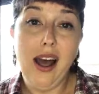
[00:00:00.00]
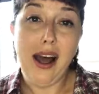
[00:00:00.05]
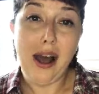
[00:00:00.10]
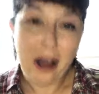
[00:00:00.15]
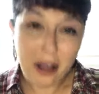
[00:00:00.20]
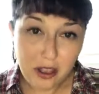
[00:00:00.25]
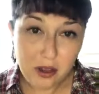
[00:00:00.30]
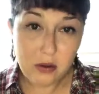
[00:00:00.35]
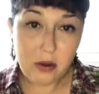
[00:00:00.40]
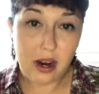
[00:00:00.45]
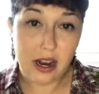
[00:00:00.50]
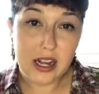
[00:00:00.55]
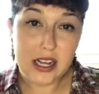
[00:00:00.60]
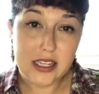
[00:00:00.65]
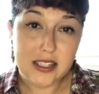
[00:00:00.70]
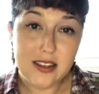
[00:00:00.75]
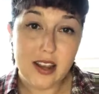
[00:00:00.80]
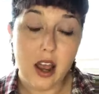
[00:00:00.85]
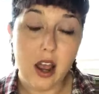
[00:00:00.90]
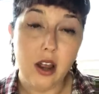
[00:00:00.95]

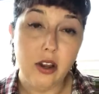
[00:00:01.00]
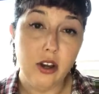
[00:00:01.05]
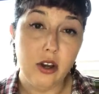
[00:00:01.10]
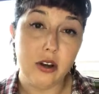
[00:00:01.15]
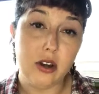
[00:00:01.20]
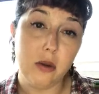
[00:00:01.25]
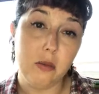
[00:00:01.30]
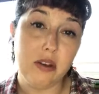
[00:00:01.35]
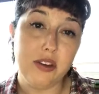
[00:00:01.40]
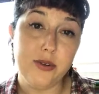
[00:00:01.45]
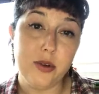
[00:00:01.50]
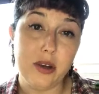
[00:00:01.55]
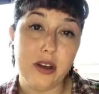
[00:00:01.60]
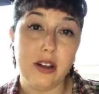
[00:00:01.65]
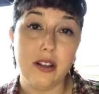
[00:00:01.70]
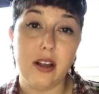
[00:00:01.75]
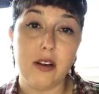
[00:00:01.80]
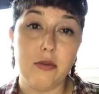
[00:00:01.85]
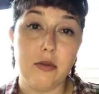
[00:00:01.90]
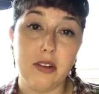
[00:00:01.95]
Otherwise, you're going to be doing a
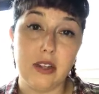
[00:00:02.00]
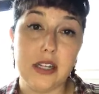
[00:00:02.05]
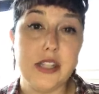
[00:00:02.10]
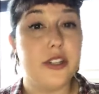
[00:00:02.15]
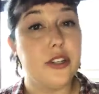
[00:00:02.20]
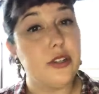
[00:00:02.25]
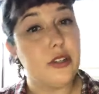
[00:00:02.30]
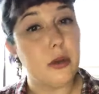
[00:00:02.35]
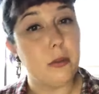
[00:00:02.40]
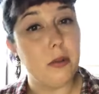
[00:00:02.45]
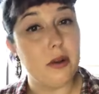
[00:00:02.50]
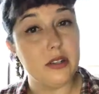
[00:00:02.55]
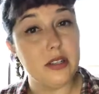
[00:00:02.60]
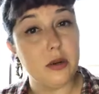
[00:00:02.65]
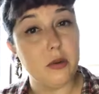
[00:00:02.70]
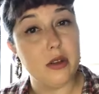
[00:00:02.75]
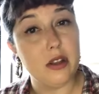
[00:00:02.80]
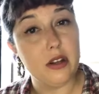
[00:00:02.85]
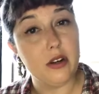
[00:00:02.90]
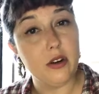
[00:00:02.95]
lot of relationship building
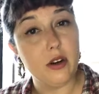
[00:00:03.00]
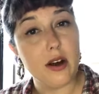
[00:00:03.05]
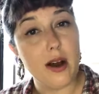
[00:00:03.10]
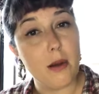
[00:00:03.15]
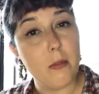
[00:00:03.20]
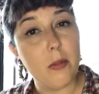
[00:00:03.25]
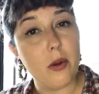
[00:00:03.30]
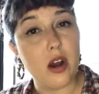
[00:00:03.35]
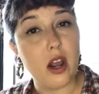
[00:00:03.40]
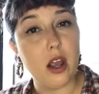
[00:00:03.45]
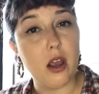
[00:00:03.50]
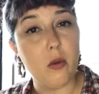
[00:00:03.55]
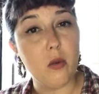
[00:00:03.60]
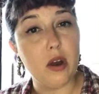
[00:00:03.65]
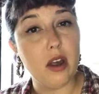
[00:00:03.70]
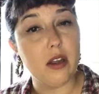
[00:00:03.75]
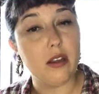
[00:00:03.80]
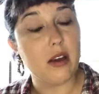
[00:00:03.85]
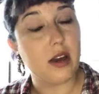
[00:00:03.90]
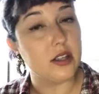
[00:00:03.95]
within your company
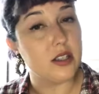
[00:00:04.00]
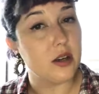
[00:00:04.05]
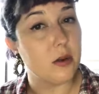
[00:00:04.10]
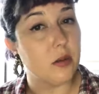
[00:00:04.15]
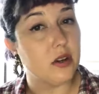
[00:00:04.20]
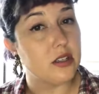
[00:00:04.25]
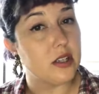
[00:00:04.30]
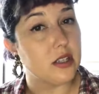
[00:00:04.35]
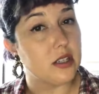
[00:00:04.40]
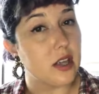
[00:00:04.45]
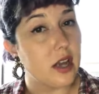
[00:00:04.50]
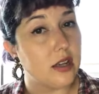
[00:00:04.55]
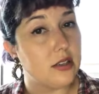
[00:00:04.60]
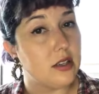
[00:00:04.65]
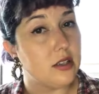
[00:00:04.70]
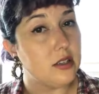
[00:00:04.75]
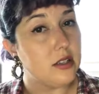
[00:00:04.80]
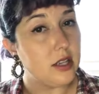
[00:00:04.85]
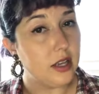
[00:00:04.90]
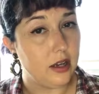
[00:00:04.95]
with customer success
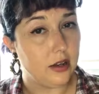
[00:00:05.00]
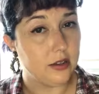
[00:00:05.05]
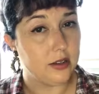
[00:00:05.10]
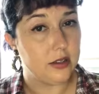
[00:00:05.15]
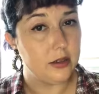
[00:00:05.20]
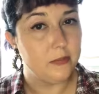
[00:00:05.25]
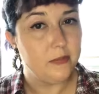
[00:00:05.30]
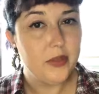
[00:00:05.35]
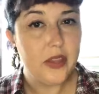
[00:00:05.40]
and sales.